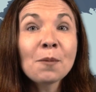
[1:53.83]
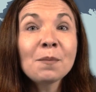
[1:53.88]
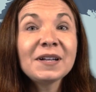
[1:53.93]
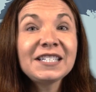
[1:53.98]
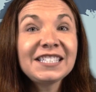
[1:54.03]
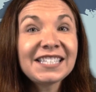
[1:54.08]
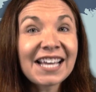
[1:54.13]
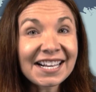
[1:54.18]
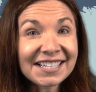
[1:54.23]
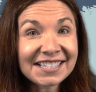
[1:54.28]

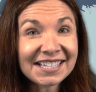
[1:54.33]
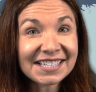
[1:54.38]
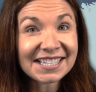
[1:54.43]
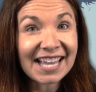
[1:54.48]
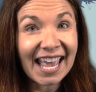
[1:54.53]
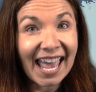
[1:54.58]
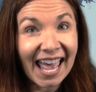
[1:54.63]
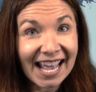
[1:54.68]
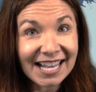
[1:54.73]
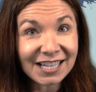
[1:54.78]
But
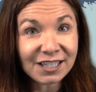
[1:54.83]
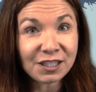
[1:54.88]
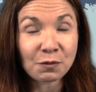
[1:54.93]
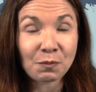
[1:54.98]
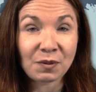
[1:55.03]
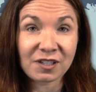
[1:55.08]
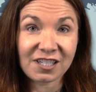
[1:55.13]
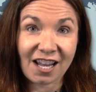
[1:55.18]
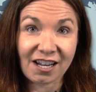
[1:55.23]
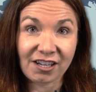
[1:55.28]
Texas has
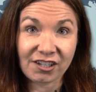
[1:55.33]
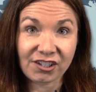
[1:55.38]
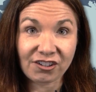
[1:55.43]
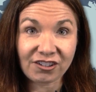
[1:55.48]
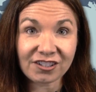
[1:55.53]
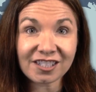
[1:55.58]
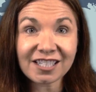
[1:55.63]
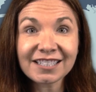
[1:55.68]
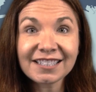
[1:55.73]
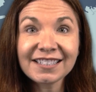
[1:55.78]
the
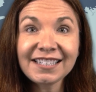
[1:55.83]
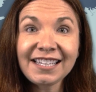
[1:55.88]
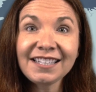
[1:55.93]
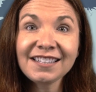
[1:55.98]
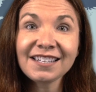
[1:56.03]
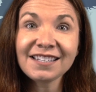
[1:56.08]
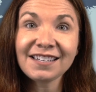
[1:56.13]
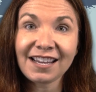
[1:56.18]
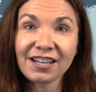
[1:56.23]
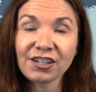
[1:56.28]
potential to
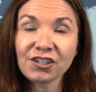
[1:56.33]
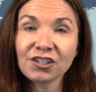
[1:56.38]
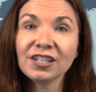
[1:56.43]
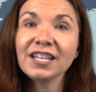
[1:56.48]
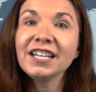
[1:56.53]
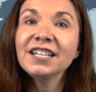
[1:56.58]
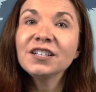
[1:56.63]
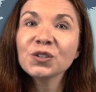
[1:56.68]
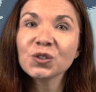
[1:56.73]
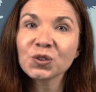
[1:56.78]
lead the
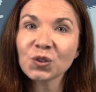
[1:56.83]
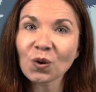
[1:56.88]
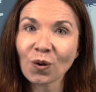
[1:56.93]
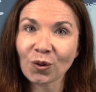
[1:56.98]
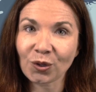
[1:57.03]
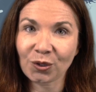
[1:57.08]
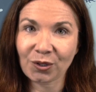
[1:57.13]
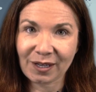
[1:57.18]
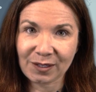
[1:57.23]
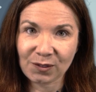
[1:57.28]
nation in
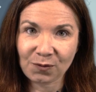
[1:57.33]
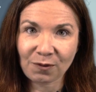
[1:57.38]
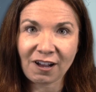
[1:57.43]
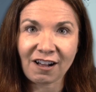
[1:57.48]
solar as